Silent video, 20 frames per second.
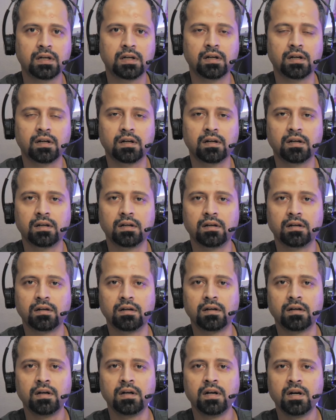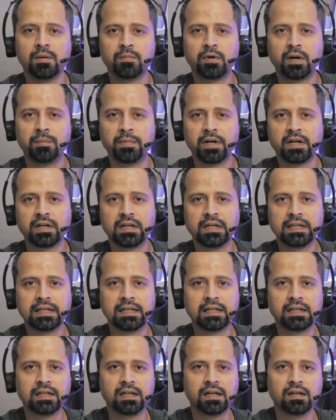And
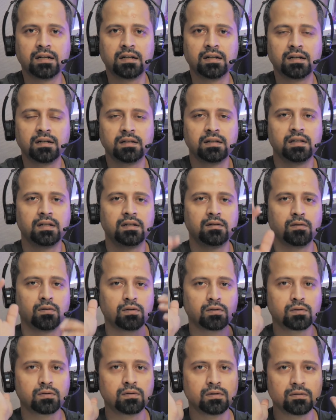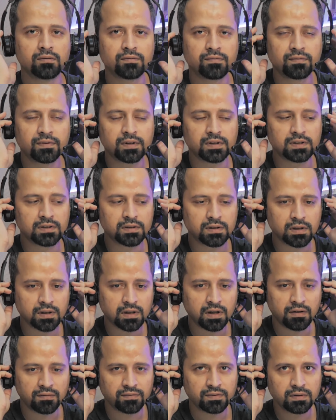primarily, although it fits
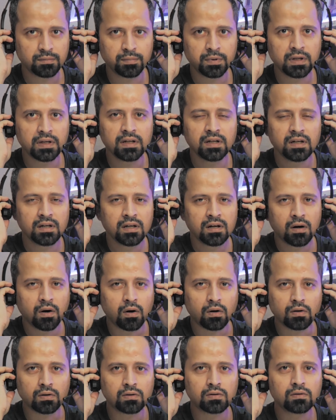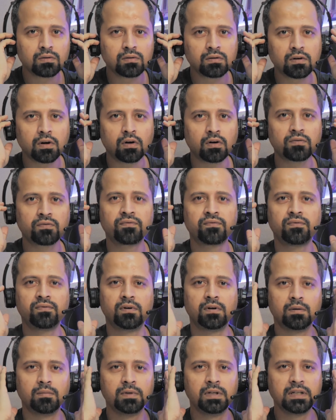comfortably, although not
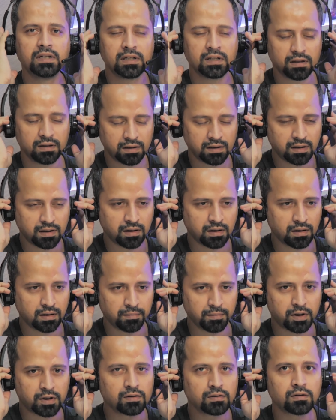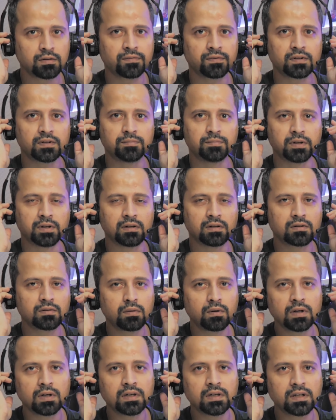firmly because of its build
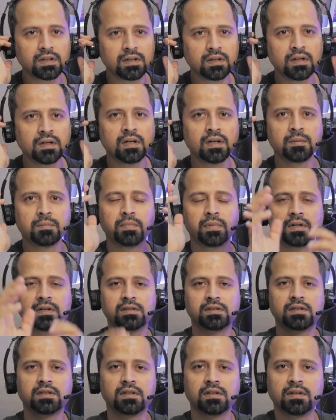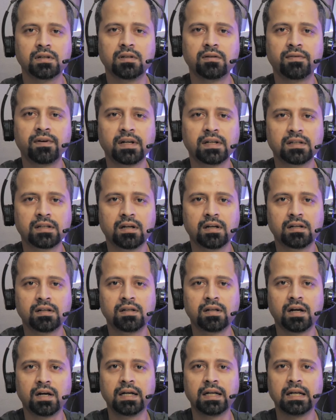quality, but the fact
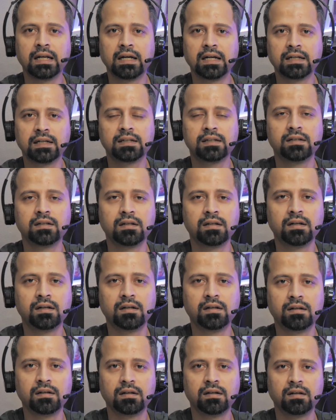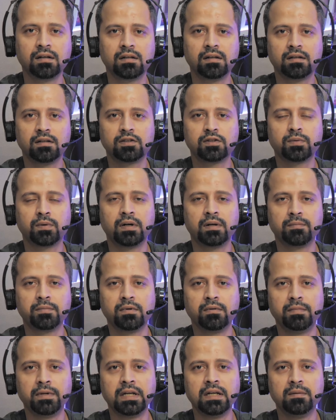that I like this
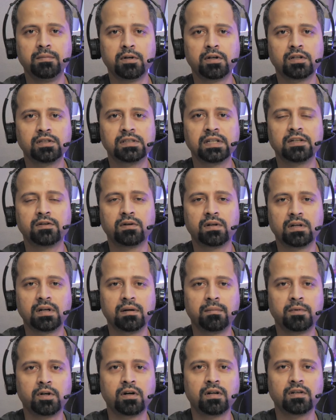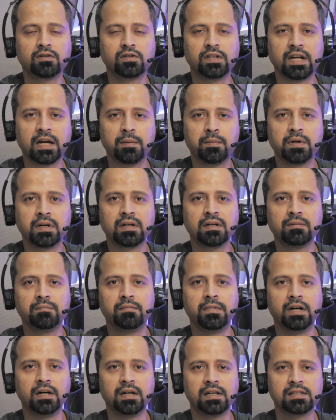one mainly because I'm not into
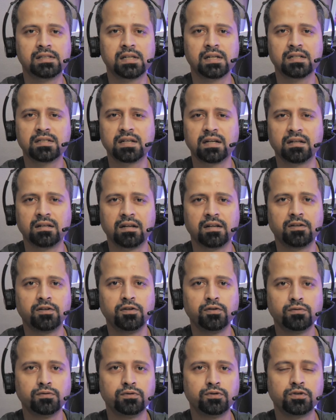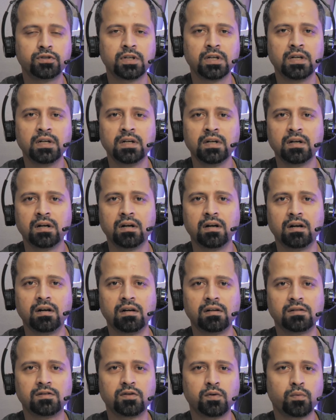gaming headsets, and they're huge
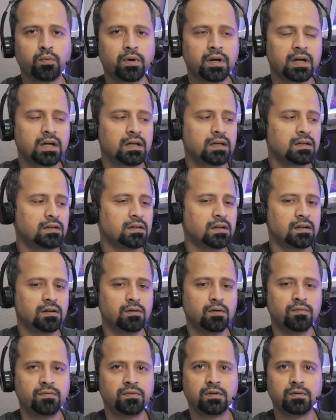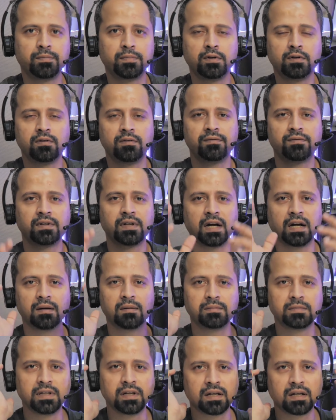to wear over a period of time.